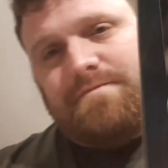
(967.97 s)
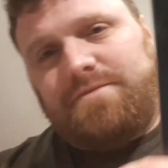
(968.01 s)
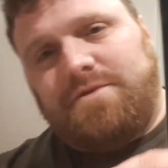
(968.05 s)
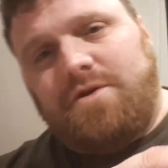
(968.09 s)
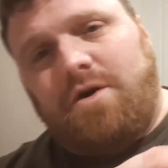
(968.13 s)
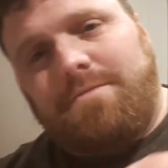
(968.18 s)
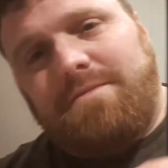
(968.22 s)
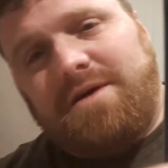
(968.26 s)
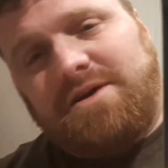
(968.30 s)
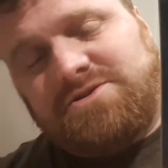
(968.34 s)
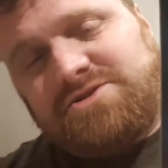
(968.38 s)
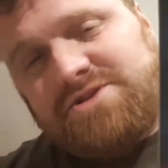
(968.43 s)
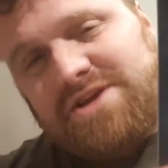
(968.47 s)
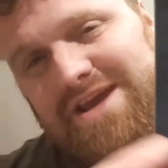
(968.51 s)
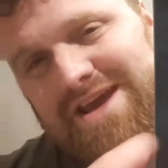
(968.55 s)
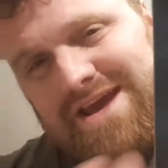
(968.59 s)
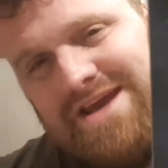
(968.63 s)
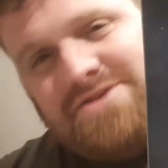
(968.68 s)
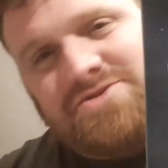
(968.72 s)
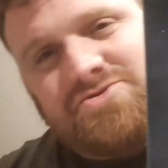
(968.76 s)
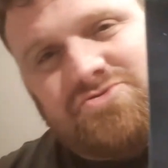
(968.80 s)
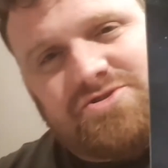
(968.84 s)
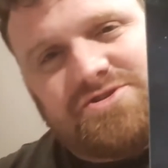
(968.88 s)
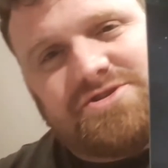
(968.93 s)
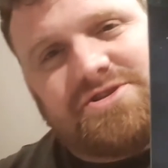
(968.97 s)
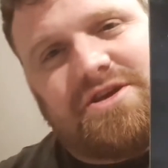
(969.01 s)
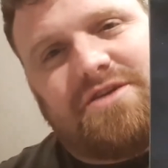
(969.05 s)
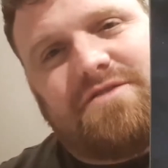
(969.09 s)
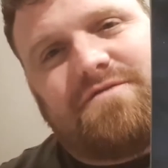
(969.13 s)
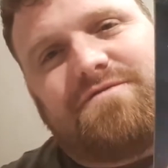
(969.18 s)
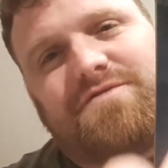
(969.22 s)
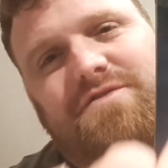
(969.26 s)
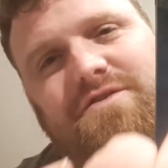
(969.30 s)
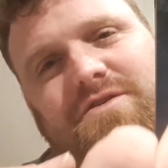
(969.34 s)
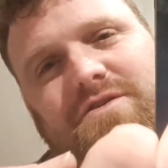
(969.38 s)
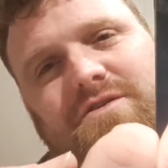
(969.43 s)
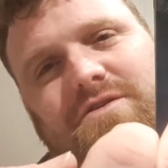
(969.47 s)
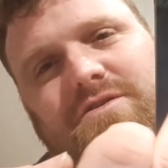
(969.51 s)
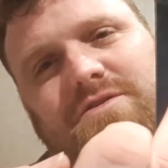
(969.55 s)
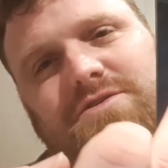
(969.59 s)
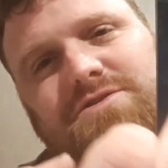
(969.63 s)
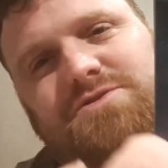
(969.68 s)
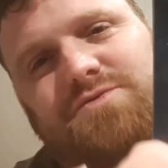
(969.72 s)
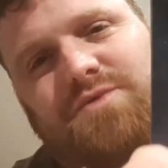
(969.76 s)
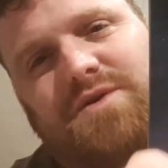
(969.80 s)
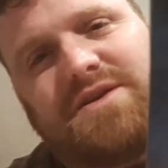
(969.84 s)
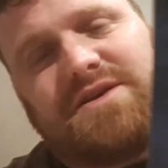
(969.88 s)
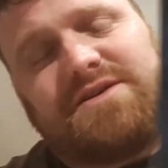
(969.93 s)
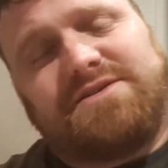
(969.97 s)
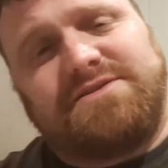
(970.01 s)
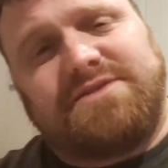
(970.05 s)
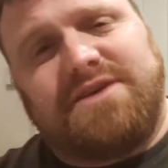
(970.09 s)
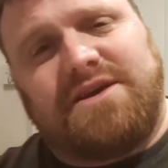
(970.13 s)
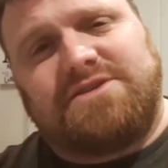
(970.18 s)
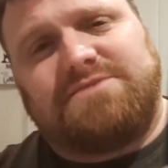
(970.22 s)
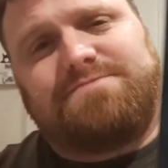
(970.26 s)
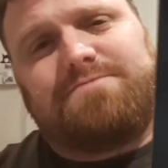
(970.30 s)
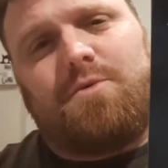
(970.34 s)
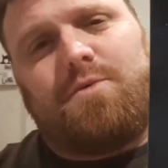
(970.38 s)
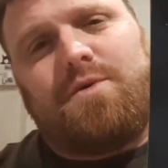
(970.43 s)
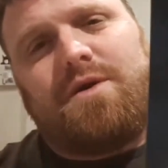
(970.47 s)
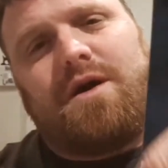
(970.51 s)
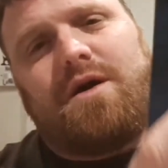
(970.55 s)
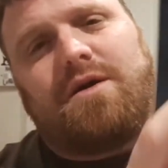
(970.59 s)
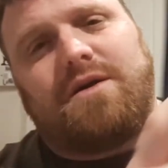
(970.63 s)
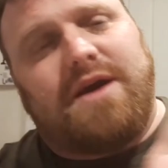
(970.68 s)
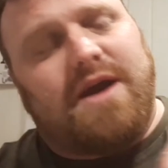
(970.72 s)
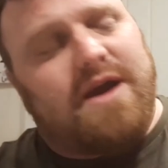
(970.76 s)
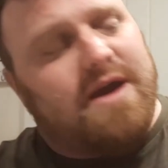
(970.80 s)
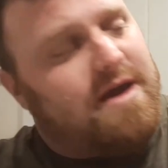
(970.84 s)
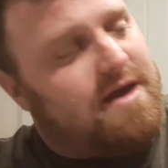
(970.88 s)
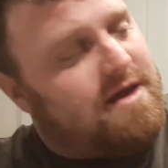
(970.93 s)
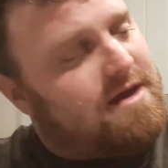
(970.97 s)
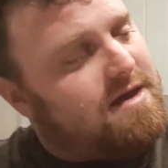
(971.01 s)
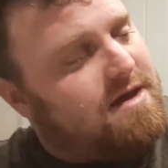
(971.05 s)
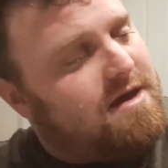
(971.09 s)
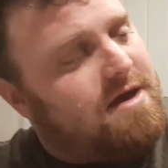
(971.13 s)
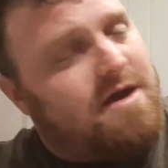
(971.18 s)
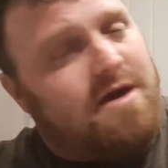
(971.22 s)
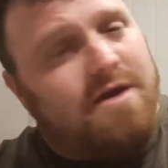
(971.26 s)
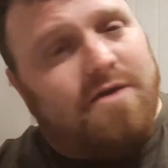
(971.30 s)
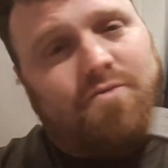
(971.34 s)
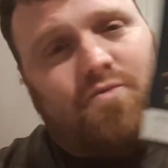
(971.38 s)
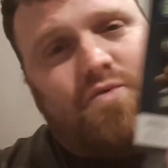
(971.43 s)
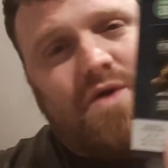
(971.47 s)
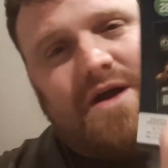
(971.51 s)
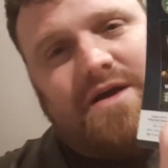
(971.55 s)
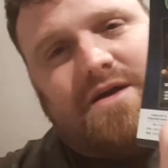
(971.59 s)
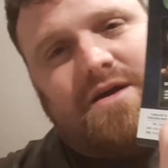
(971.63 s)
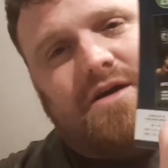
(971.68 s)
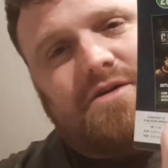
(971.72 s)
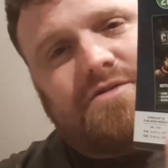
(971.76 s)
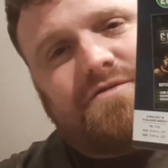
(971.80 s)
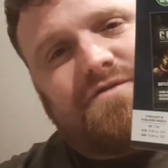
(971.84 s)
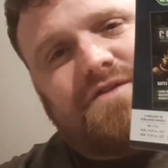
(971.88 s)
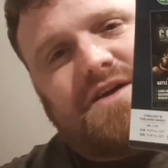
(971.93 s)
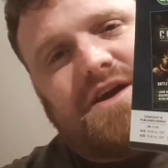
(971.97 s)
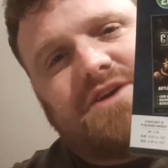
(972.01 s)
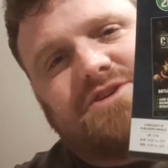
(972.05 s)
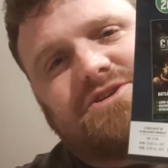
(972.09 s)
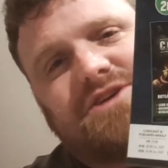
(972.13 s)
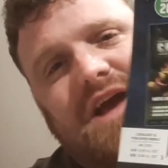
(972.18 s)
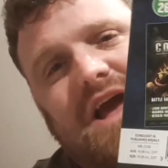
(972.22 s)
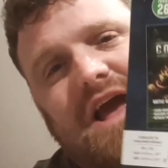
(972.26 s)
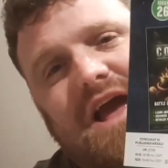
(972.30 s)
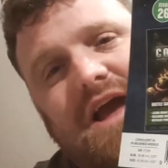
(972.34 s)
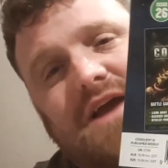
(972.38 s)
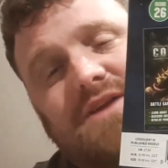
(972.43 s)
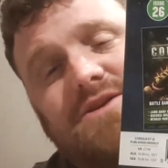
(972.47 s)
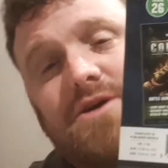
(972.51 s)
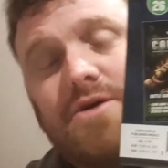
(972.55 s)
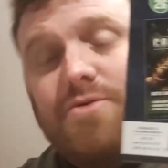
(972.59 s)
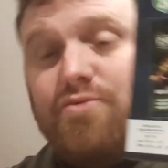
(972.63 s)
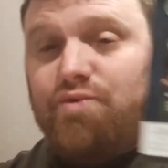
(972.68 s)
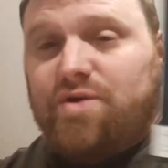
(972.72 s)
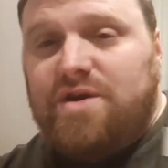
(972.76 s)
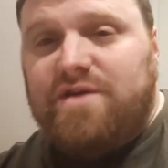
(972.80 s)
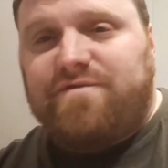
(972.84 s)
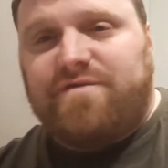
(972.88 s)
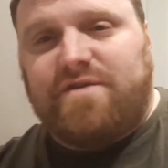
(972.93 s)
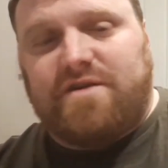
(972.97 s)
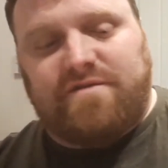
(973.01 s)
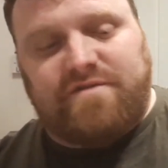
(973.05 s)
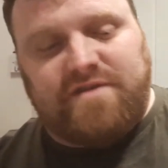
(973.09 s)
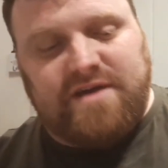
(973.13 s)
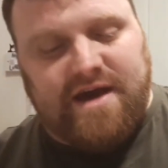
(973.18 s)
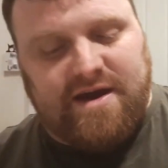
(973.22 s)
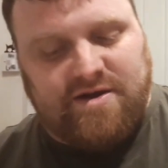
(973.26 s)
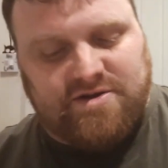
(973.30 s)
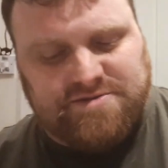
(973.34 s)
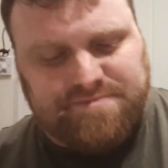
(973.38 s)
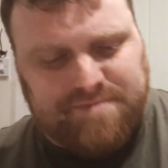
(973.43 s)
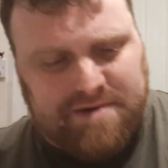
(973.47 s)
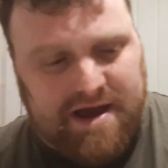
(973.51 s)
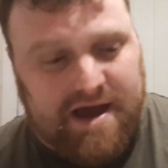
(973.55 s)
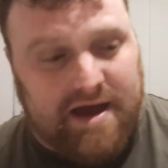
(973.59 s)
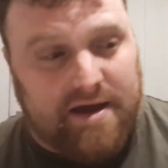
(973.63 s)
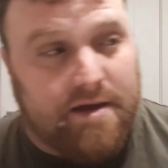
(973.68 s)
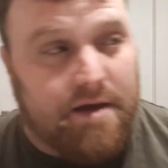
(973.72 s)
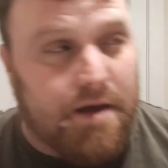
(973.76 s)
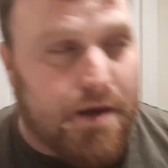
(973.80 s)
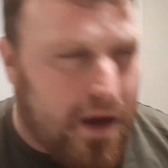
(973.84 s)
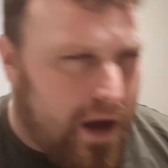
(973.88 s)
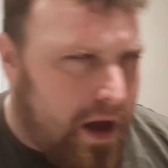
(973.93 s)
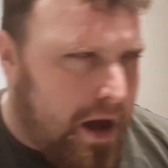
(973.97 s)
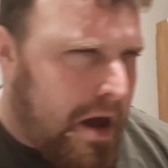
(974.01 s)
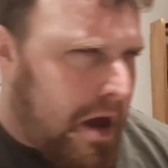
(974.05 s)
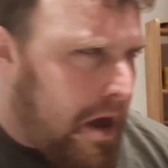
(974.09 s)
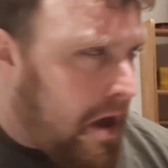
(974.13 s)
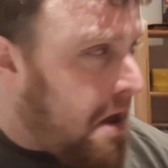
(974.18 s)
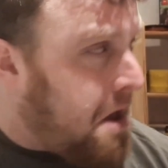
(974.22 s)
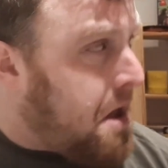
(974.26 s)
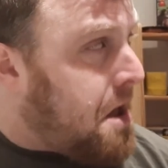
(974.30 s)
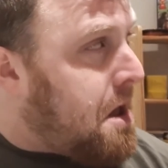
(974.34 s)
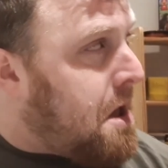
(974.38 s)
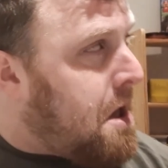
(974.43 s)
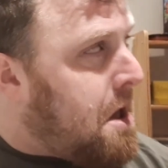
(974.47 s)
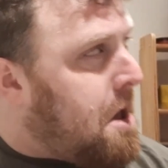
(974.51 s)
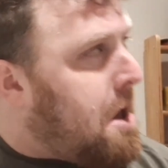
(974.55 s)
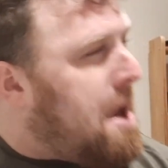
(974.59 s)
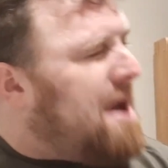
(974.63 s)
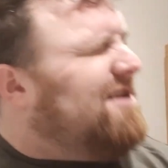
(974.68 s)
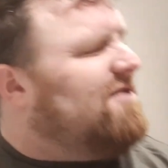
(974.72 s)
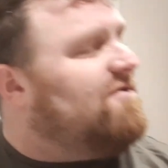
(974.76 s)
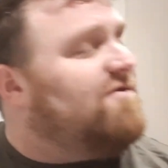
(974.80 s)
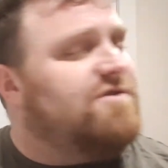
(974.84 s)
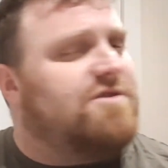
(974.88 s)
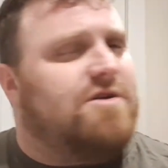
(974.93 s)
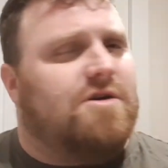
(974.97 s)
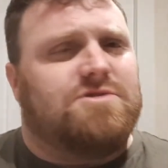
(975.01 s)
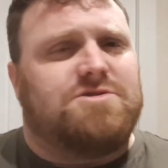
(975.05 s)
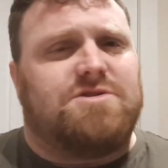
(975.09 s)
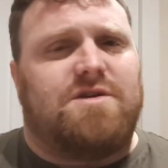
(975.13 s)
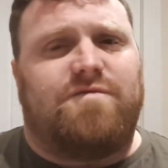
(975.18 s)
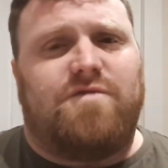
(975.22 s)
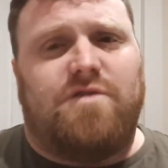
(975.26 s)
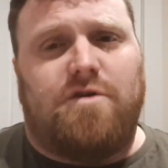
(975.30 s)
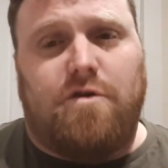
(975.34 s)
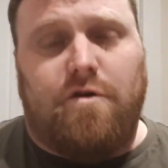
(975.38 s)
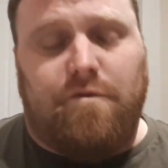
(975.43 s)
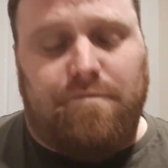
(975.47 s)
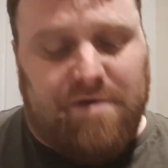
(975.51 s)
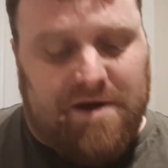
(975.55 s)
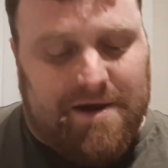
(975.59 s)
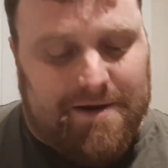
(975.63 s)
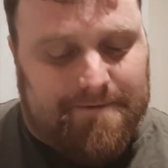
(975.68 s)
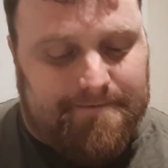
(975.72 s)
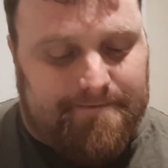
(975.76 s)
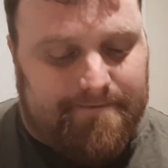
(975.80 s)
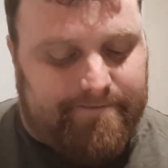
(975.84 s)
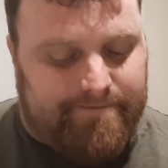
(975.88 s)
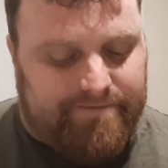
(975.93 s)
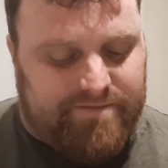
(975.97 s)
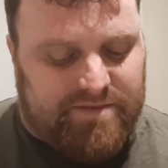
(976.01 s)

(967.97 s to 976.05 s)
not much interesting for 26, but we are getting Rakarth Flesh and a refill of Chaos Black. For those of you who've been